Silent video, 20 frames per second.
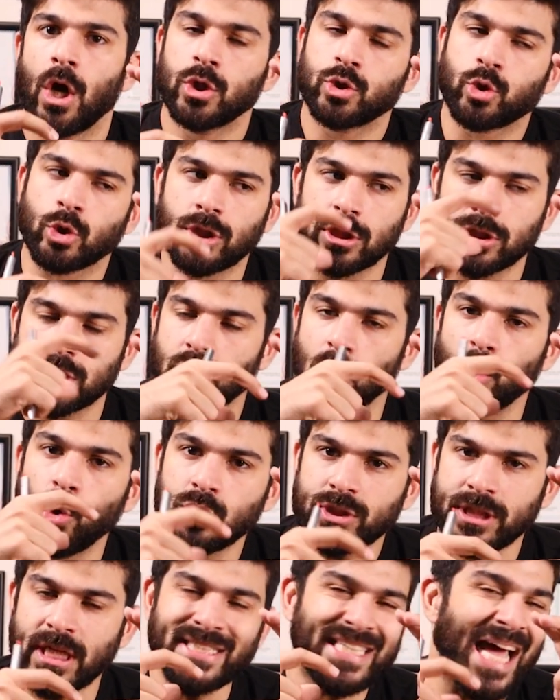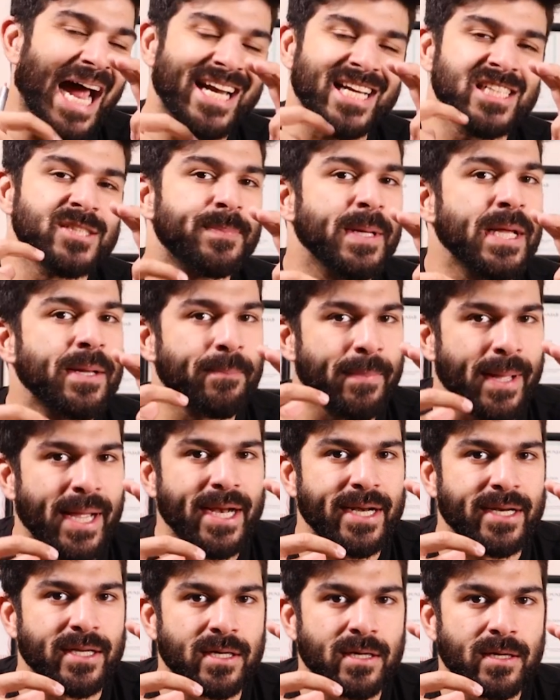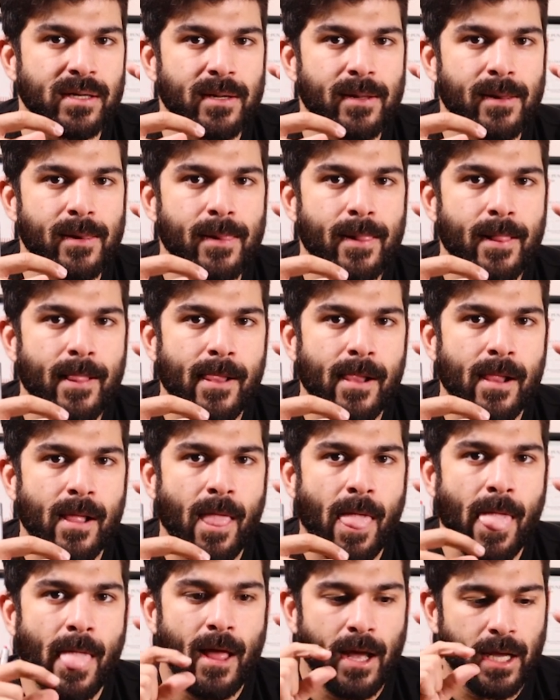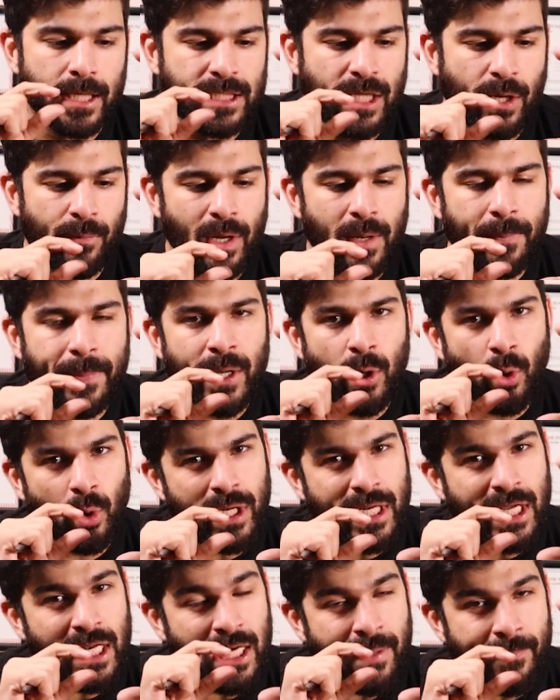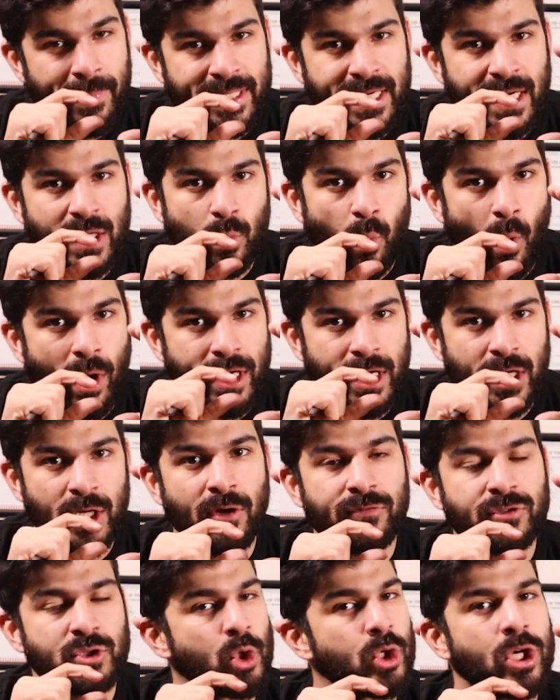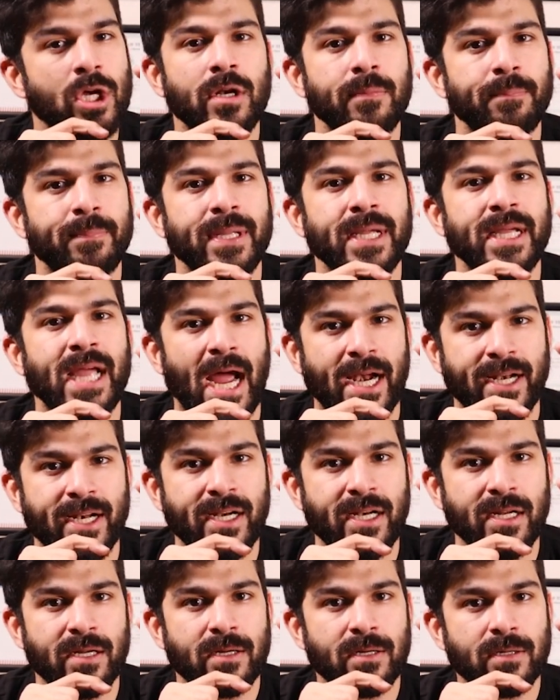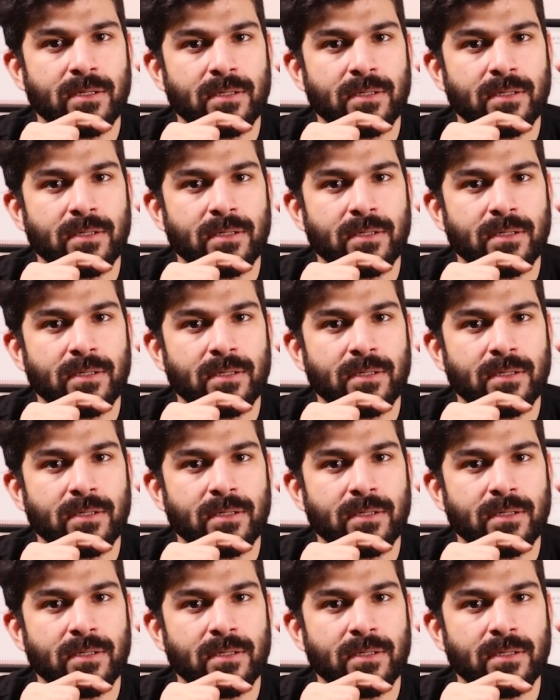So the solution that is being made, there will be only a limited quantity of sugar being added